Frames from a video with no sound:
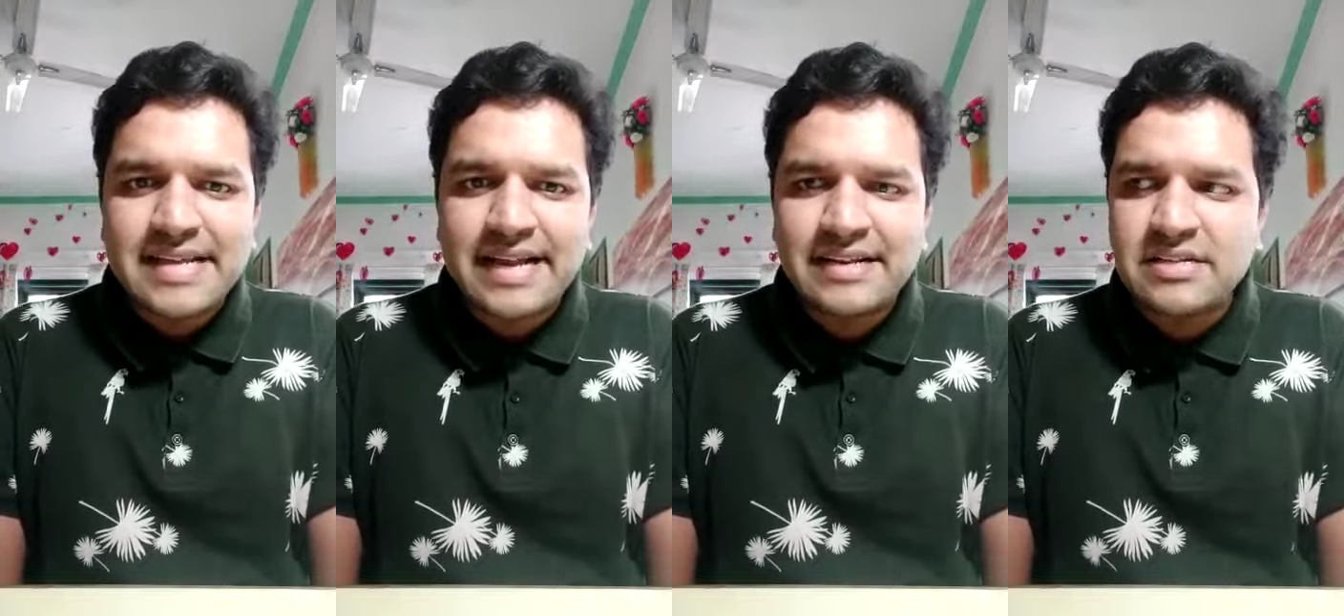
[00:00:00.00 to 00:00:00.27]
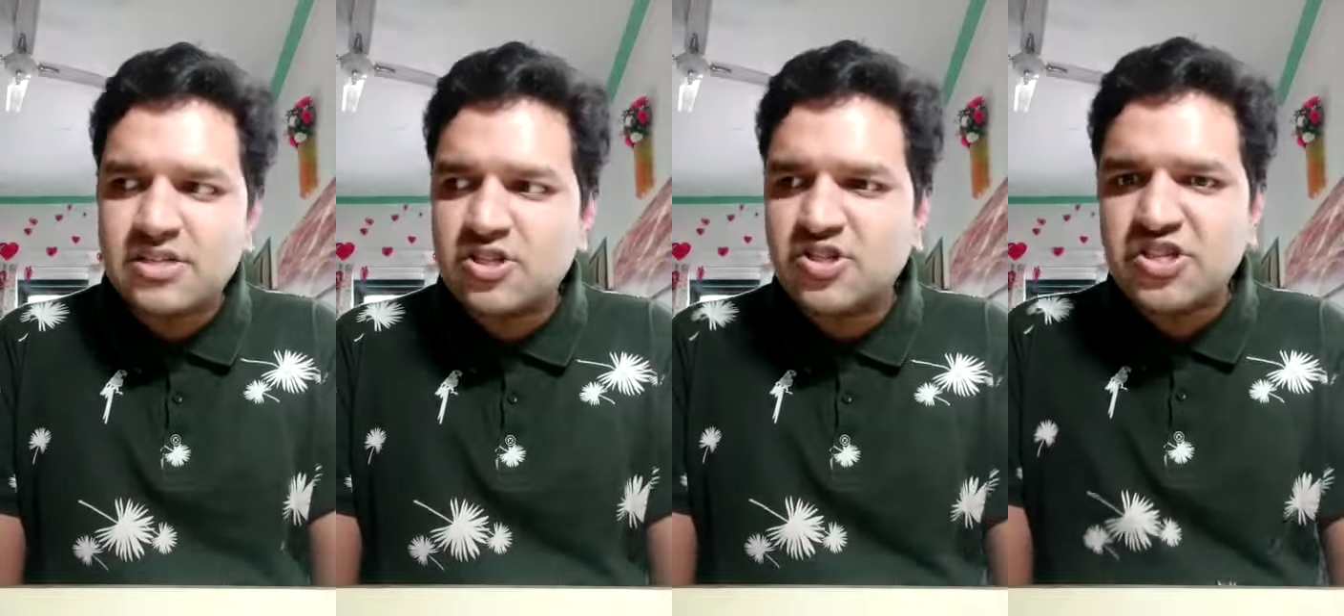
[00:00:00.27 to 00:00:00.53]

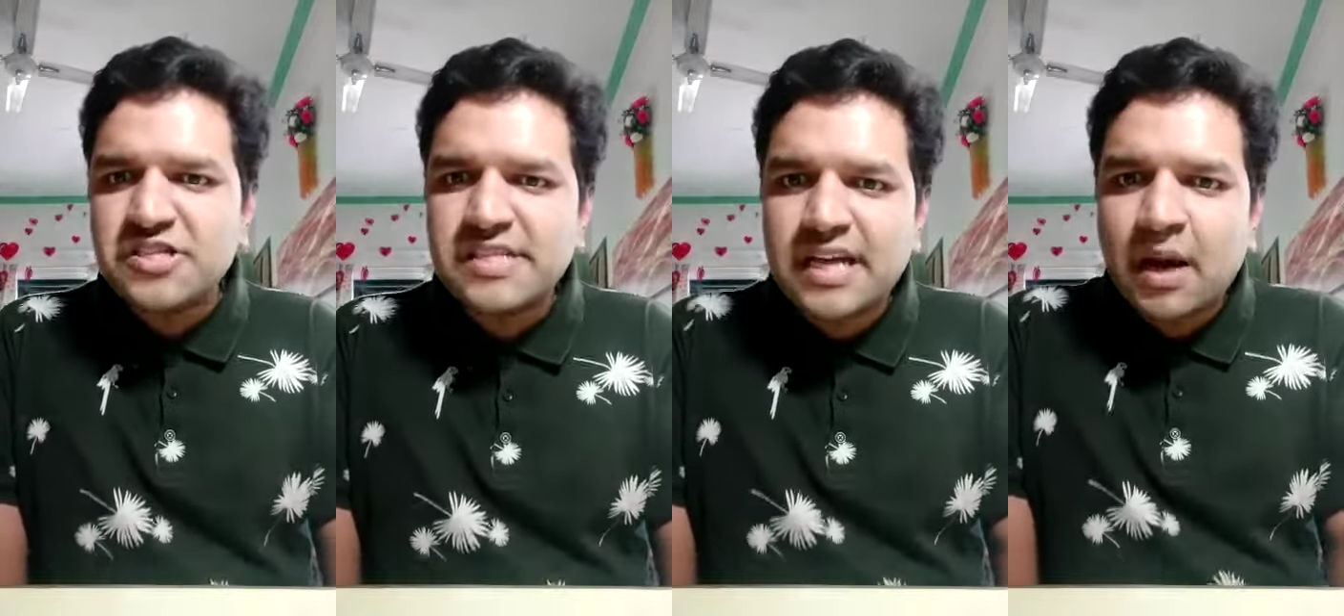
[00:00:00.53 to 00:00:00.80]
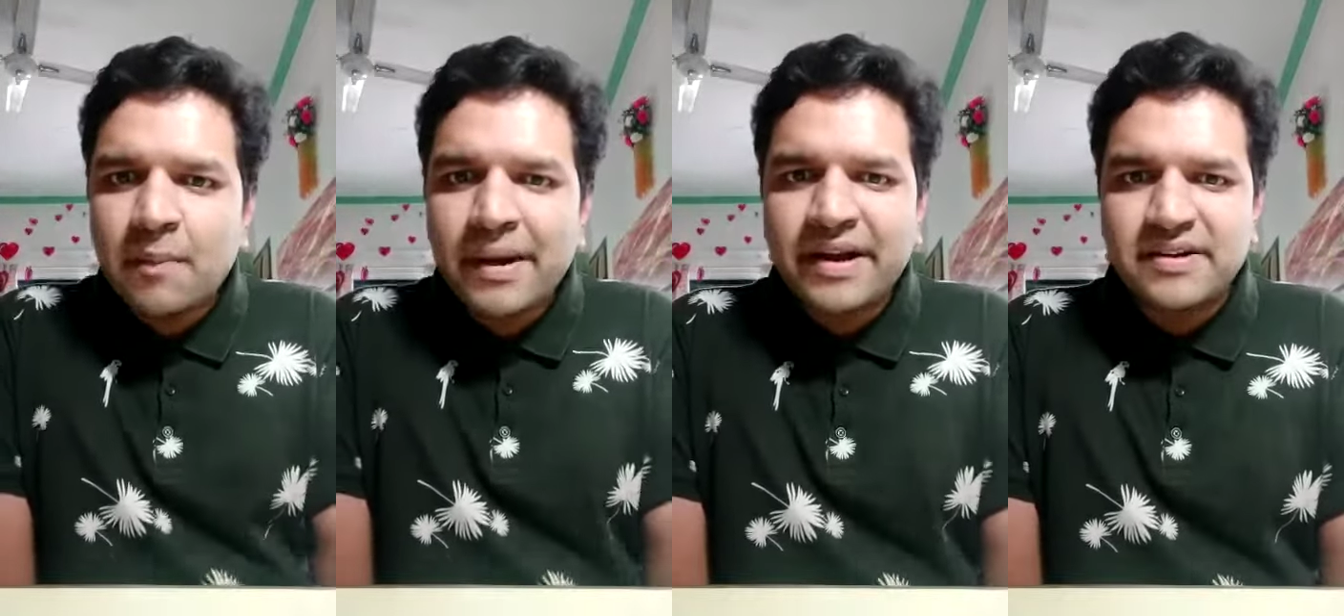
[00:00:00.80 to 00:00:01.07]
and just
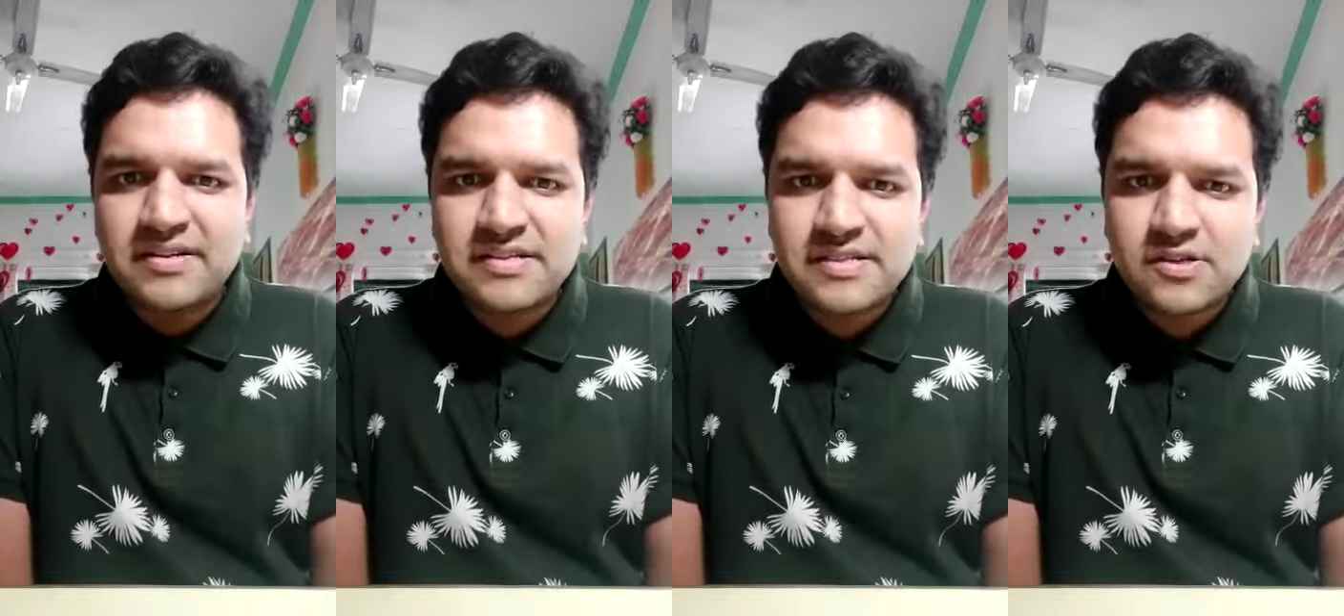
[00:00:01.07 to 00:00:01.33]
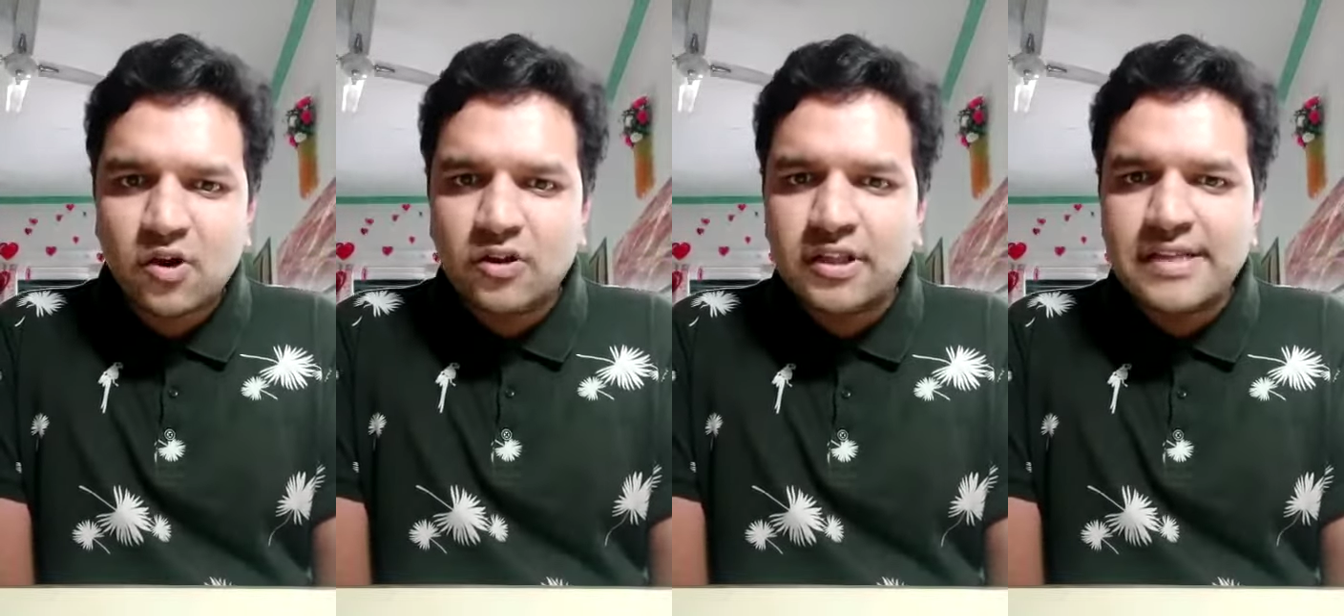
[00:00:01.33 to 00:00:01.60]

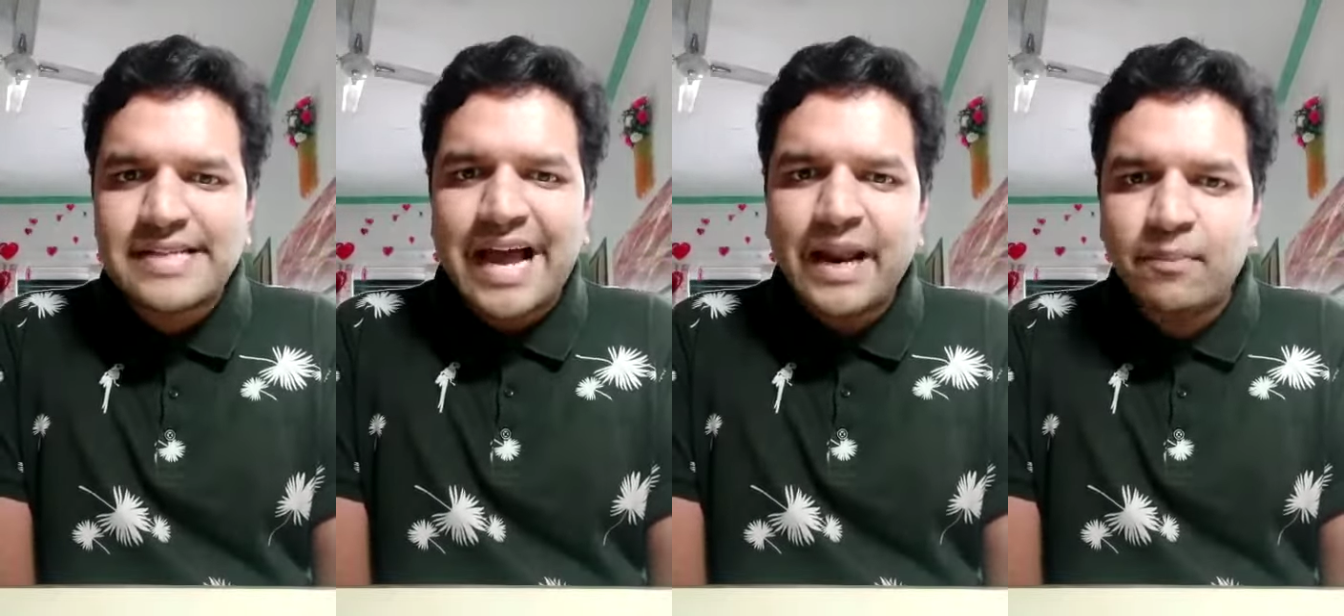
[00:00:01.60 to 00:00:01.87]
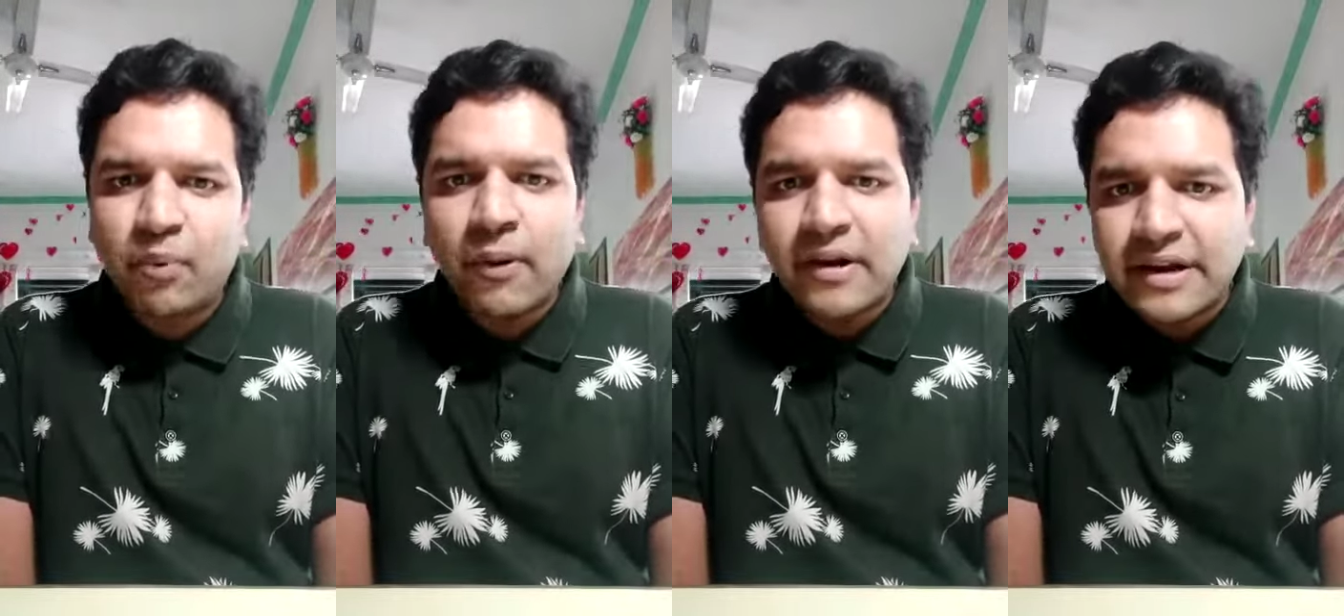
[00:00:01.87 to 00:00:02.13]
comments on the
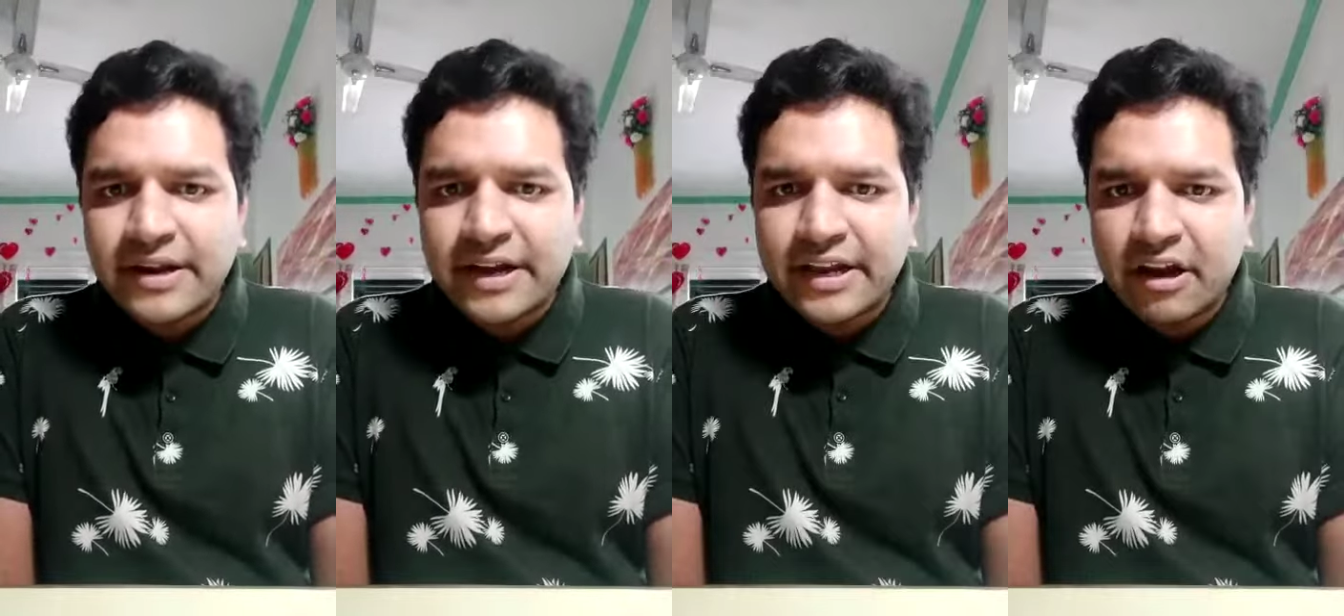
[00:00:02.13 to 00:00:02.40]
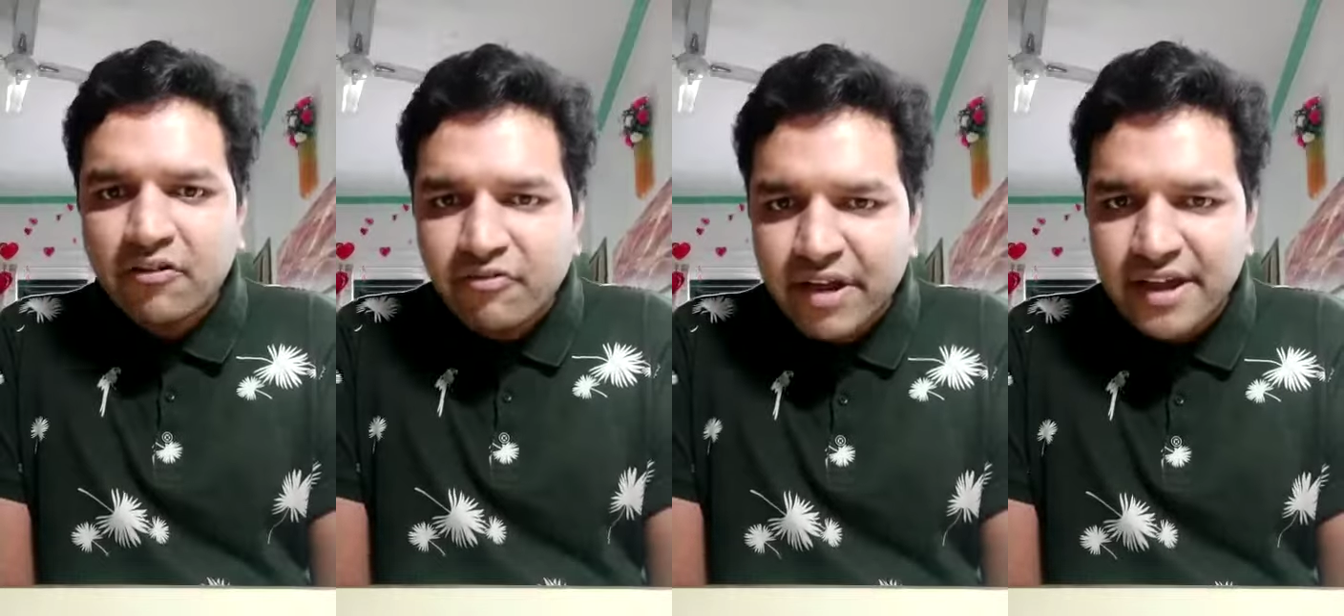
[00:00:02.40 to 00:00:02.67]
sad
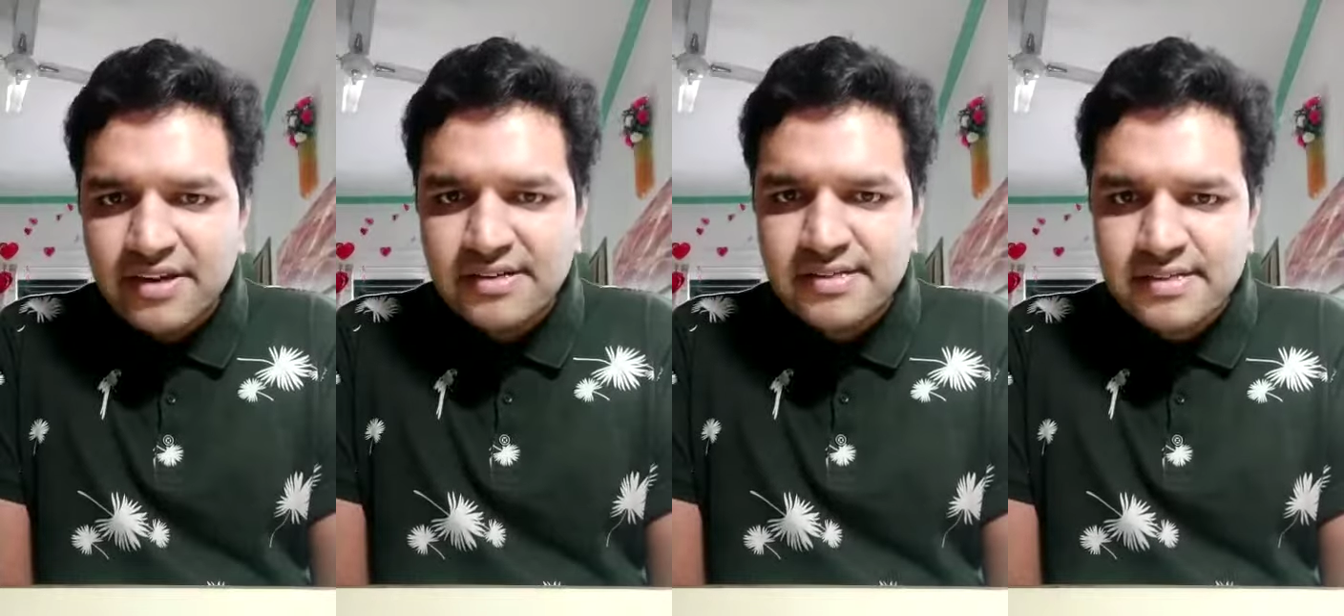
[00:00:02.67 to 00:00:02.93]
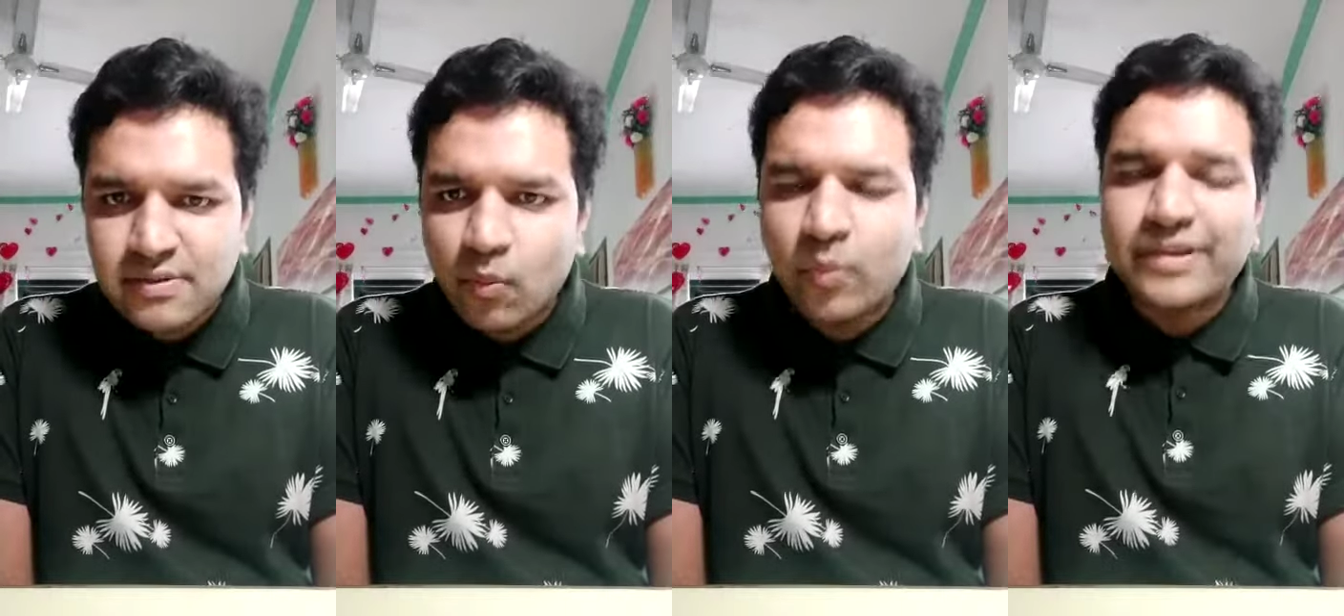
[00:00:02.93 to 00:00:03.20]
political affairs